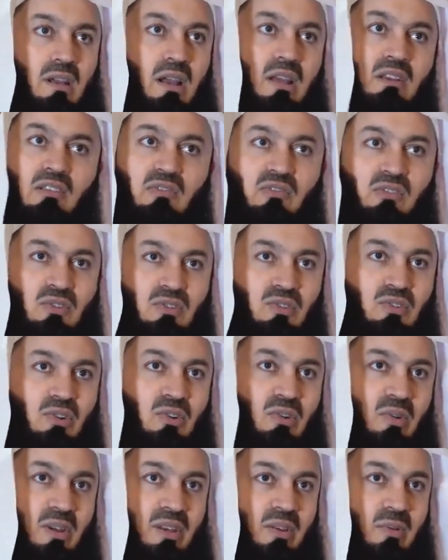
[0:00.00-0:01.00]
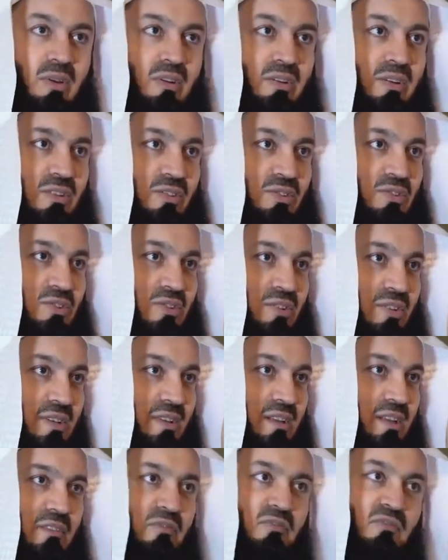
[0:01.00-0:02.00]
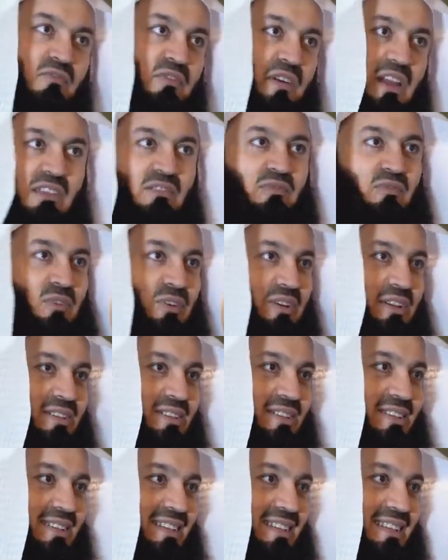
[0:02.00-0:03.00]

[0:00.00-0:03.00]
I refuse to go anywhere else. I'll fight for it.